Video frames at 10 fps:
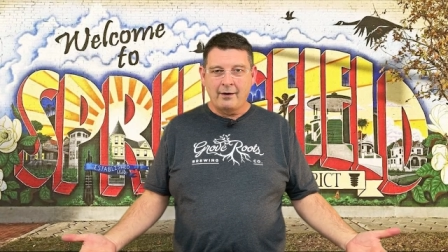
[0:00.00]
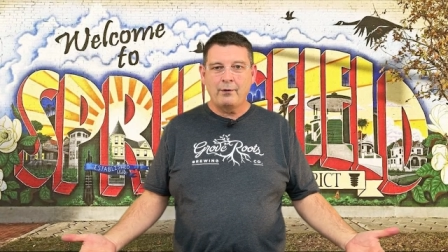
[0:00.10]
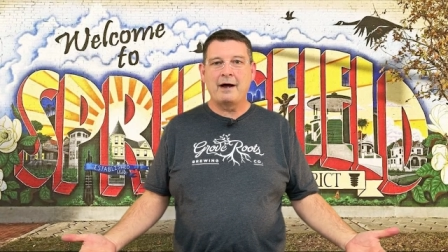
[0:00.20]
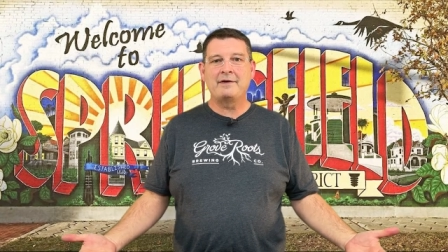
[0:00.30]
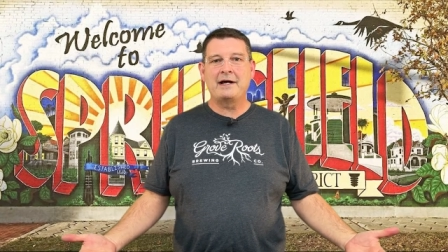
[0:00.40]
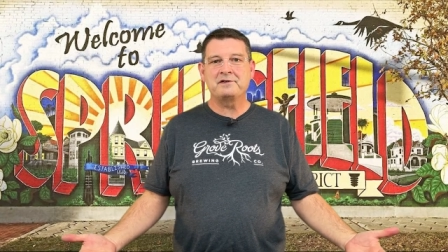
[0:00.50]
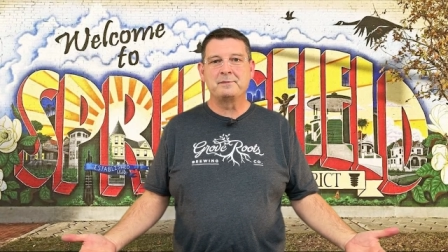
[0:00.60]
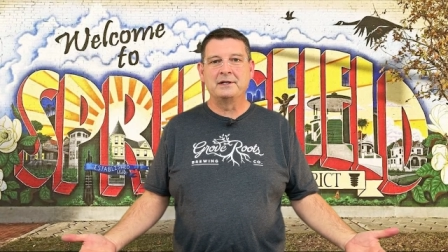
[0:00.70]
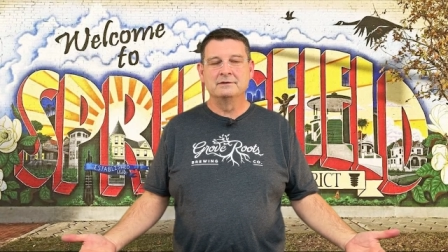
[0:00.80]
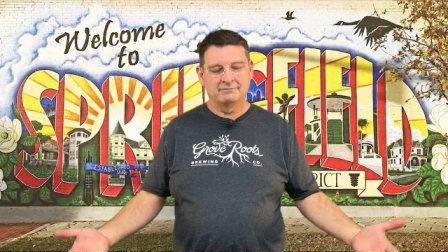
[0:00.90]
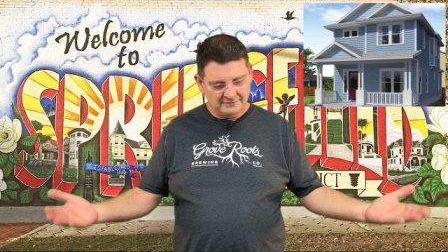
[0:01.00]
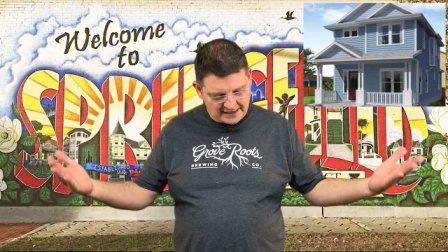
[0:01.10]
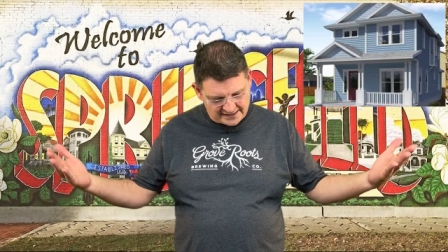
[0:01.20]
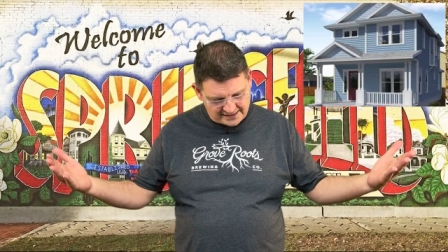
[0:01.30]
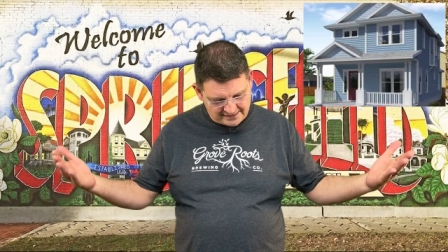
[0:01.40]
we're having a house build.
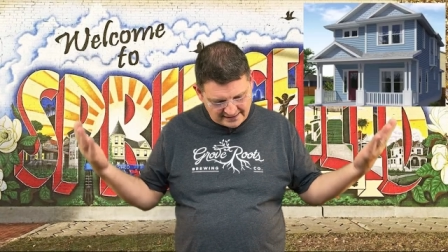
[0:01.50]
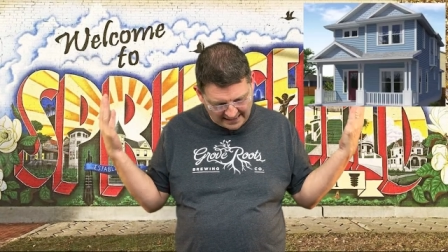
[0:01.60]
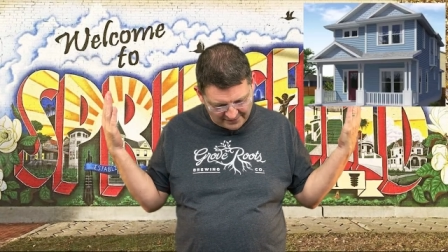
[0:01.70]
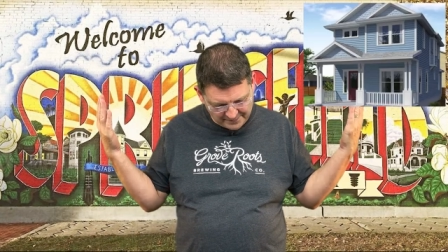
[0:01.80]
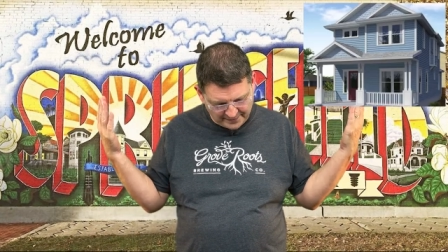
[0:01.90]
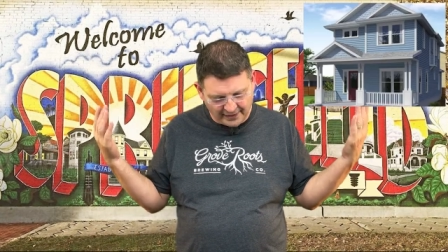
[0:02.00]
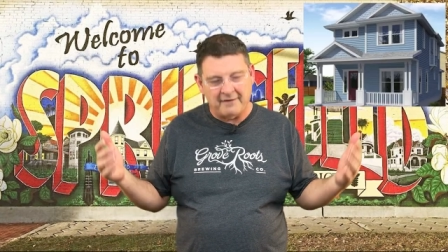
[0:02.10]
Yes, a house build.